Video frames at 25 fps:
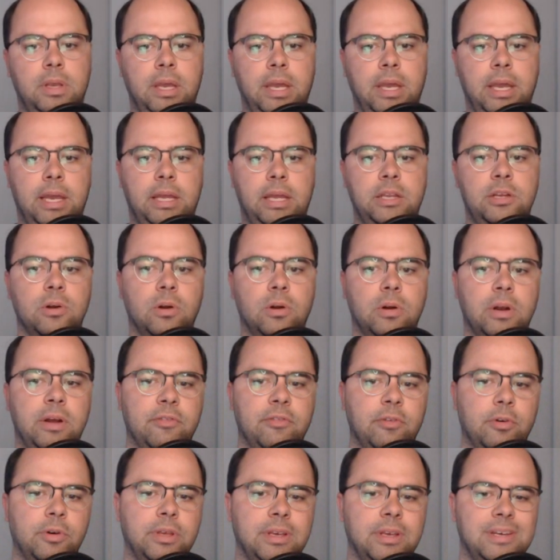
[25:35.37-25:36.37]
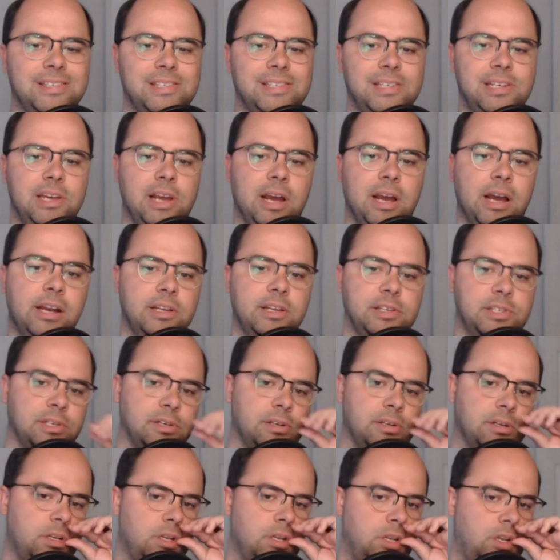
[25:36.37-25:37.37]
And you don't ever really see Giannis
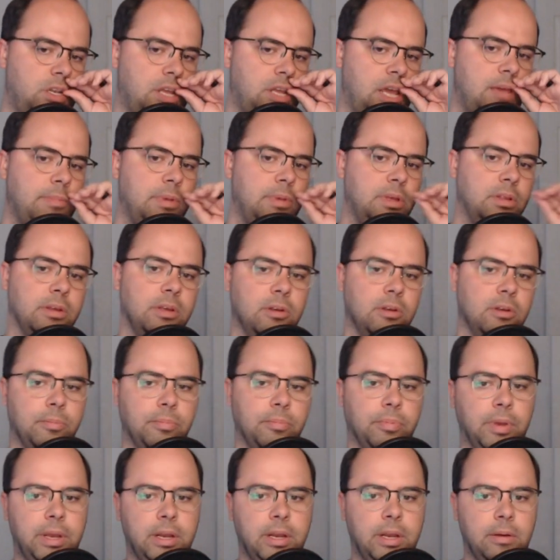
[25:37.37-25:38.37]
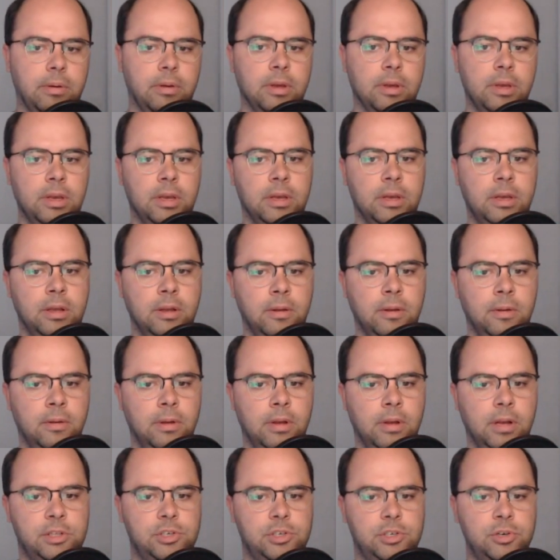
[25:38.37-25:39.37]
and Damian Lillard playing
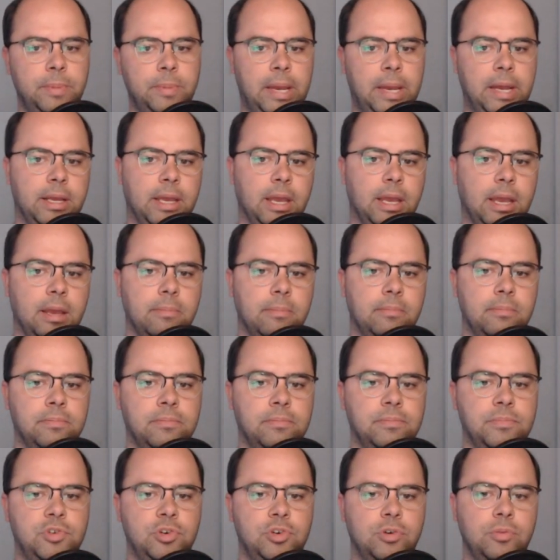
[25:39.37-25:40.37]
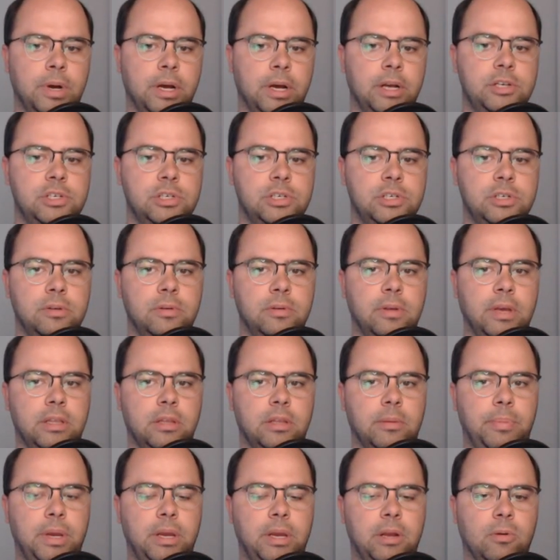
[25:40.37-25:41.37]
a two-man game too much, like
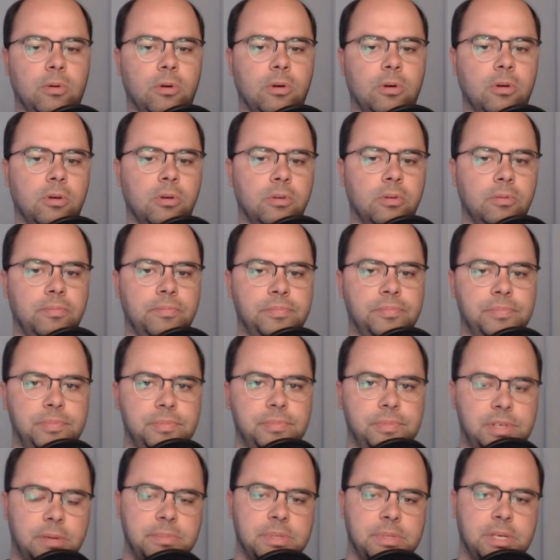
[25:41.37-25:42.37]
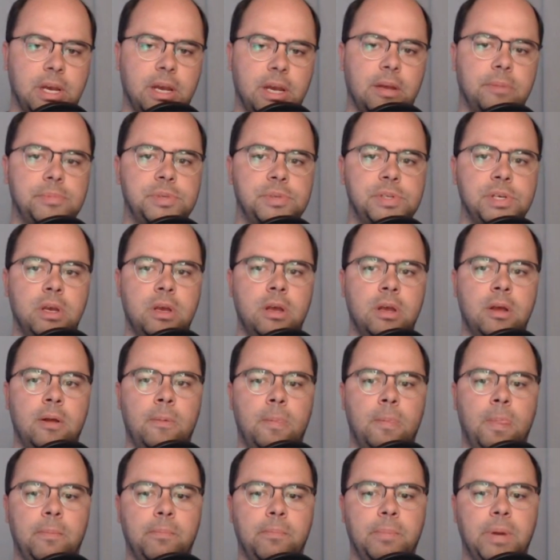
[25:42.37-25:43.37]
the pick and roll sometimes.
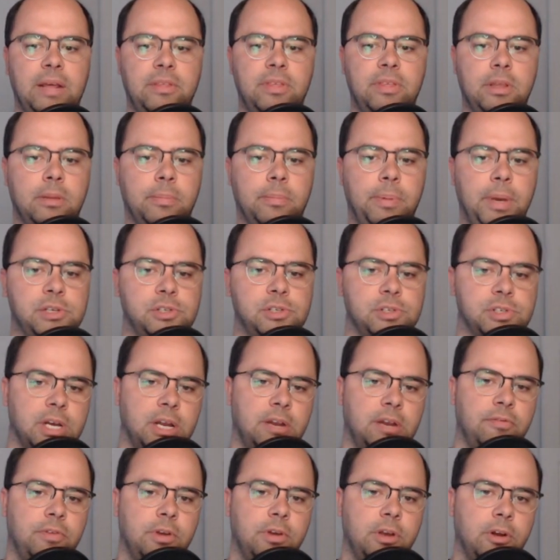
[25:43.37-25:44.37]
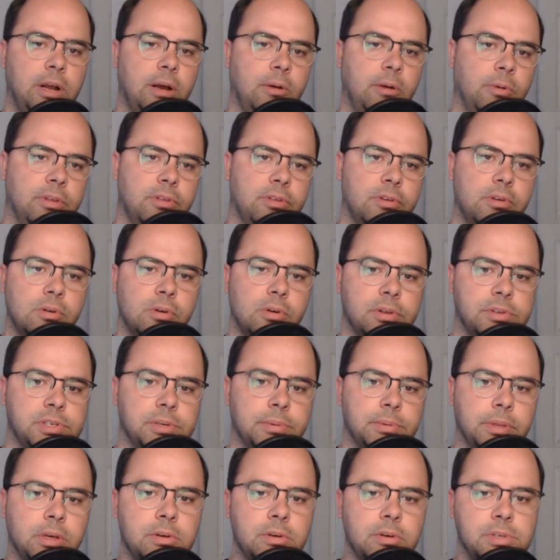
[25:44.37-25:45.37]
But I think the Pacers kind of figured out what to do on some
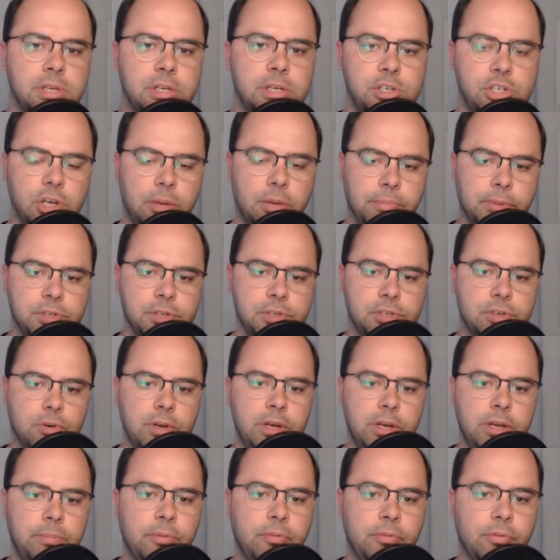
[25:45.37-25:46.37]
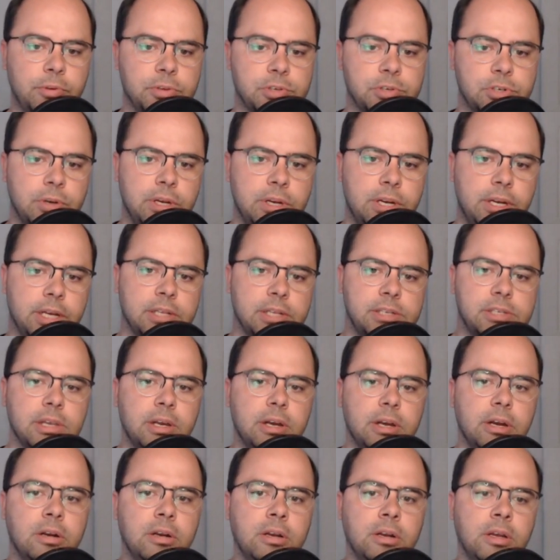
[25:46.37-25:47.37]
of those. They jump the screen before the screen gets
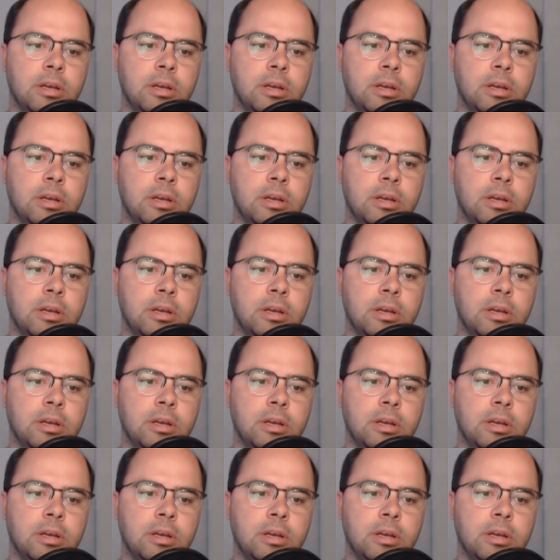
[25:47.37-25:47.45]
there.